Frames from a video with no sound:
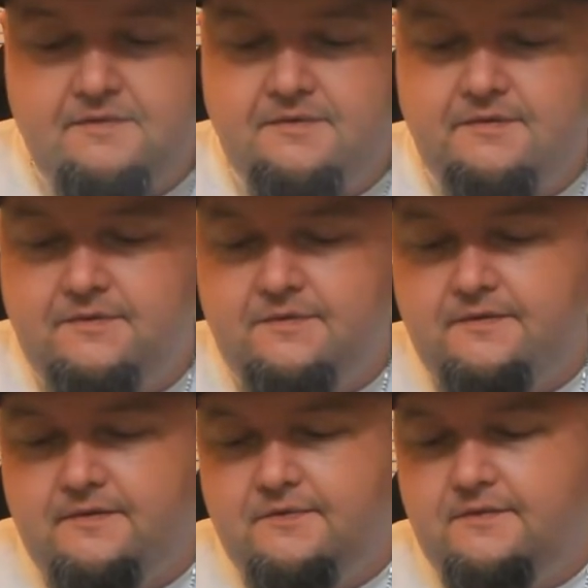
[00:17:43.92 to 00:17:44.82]

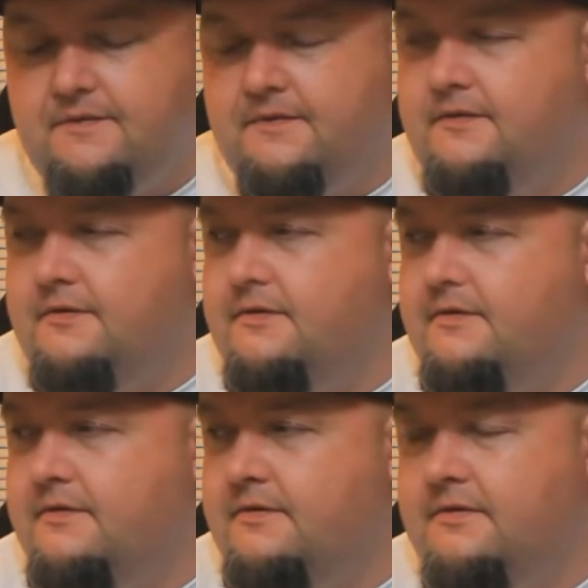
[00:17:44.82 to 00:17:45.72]

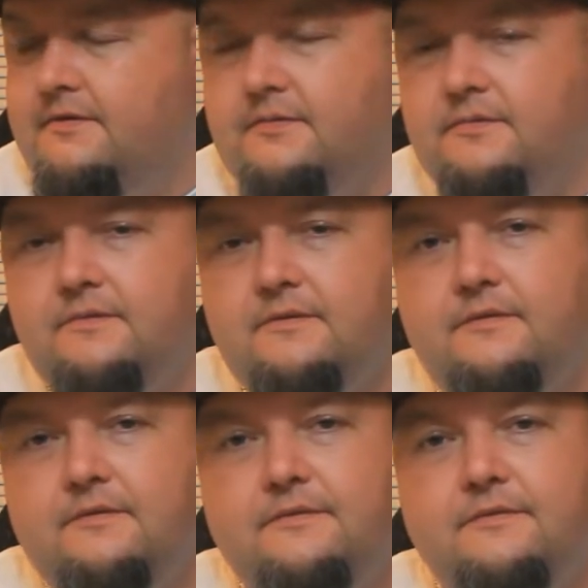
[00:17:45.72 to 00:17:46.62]

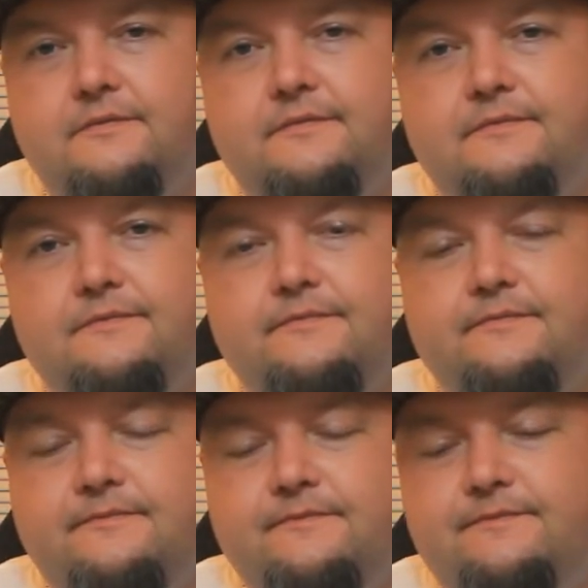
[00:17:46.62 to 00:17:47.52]

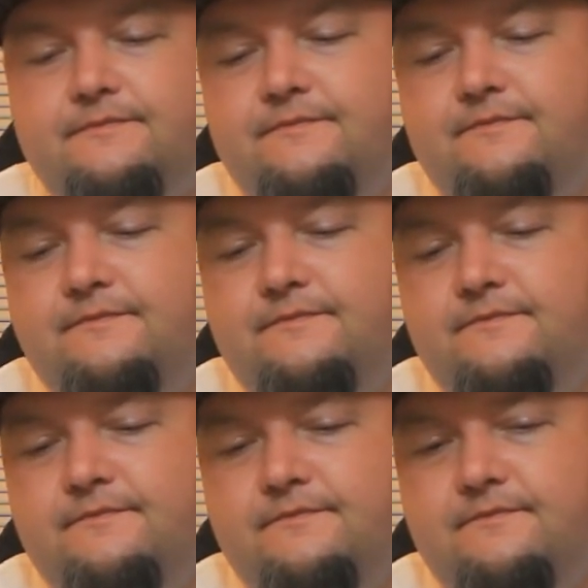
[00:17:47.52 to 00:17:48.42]

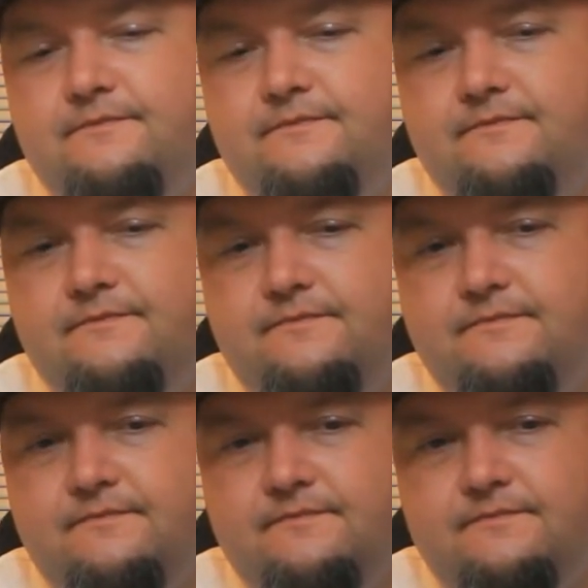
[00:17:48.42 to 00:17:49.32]

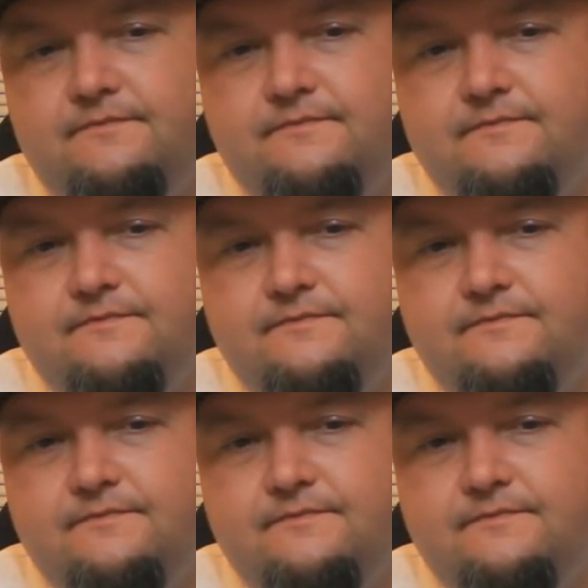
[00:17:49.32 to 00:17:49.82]
[no speech]